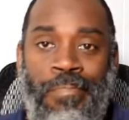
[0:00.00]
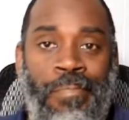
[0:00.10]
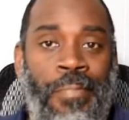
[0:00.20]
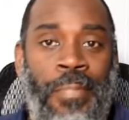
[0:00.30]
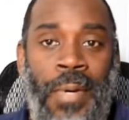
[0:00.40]

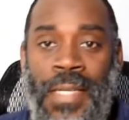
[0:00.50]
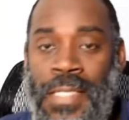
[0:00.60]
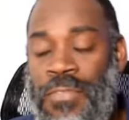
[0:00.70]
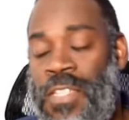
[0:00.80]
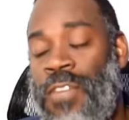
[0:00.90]
bunch
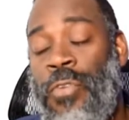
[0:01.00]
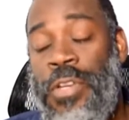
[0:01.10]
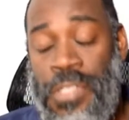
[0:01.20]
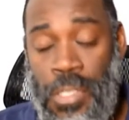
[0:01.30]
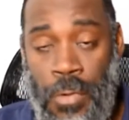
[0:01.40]
of different
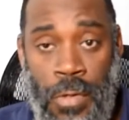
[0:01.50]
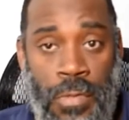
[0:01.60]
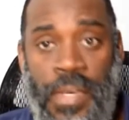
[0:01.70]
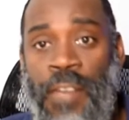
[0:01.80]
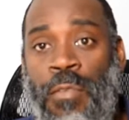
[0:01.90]

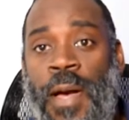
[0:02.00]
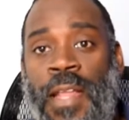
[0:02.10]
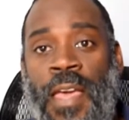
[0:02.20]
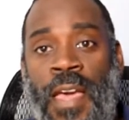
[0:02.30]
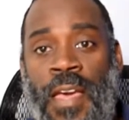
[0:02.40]
zeros. Everybody
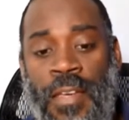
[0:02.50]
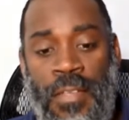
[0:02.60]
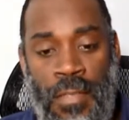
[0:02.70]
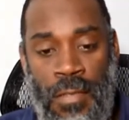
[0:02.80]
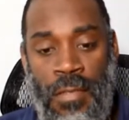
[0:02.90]

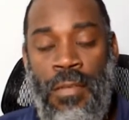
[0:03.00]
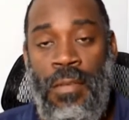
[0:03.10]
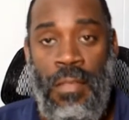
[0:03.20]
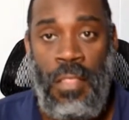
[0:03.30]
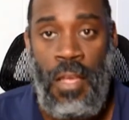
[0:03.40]
has
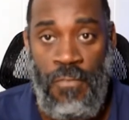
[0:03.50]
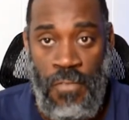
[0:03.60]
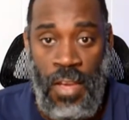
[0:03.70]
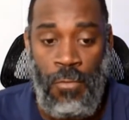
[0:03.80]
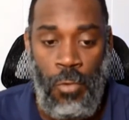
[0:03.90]
their
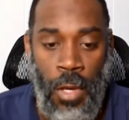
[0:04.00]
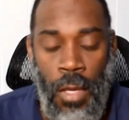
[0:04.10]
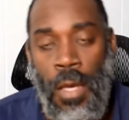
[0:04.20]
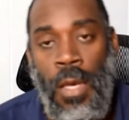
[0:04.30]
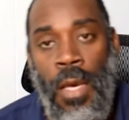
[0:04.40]
favorite,
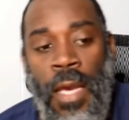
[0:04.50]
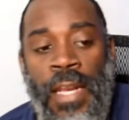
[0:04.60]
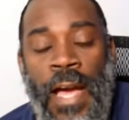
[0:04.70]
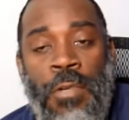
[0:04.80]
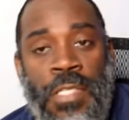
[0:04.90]
and
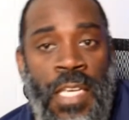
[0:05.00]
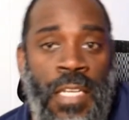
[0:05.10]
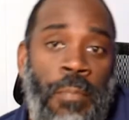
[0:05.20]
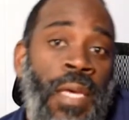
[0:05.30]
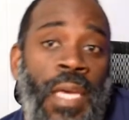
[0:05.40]
I would say it
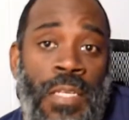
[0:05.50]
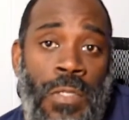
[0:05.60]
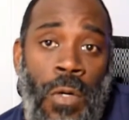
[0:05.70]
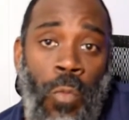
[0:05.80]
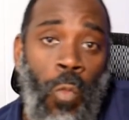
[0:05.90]
depends
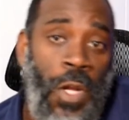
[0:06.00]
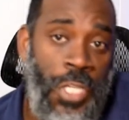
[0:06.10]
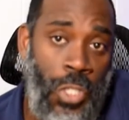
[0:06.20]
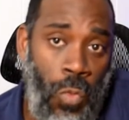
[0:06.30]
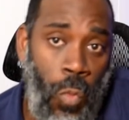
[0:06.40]
on
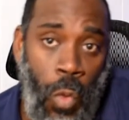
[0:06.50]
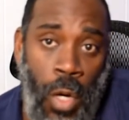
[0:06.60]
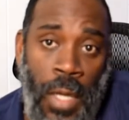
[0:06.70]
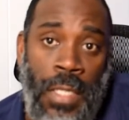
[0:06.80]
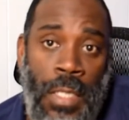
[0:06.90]
what you
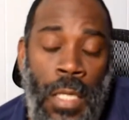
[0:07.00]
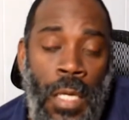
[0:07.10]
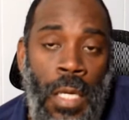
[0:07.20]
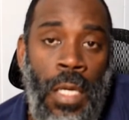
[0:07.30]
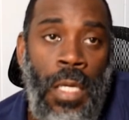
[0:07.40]
want.
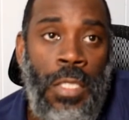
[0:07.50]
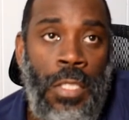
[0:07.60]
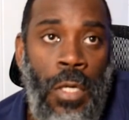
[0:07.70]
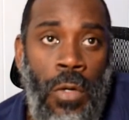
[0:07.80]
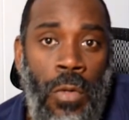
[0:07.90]

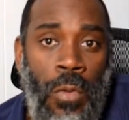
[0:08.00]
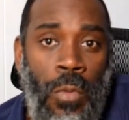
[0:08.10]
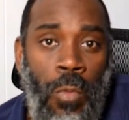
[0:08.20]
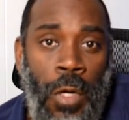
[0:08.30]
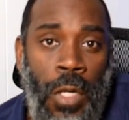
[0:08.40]
So
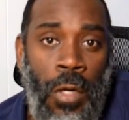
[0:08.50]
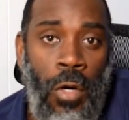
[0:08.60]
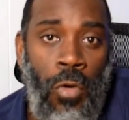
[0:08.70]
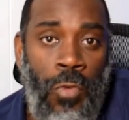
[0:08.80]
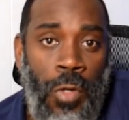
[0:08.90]
we're going to go
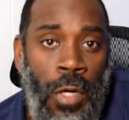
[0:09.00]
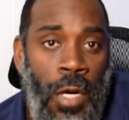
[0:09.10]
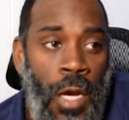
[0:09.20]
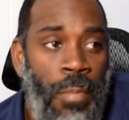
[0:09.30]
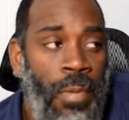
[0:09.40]
over a
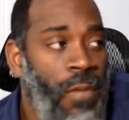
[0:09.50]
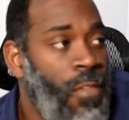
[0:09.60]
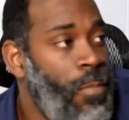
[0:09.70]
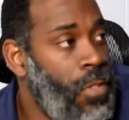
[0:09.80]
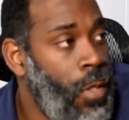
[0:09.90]
couple of
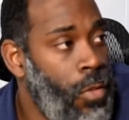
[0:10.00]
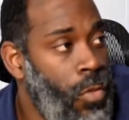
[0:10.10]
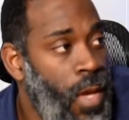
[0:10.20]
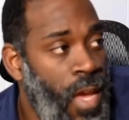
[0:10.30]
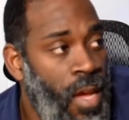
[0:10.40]
them. So you
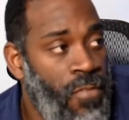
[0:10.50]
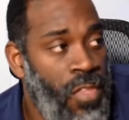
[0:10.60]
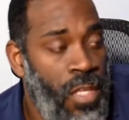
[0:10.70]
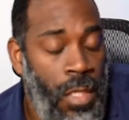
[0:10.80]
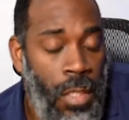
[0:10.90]
have
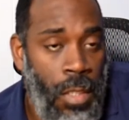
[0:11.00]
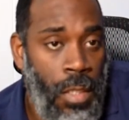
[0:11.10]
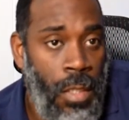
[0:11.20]
the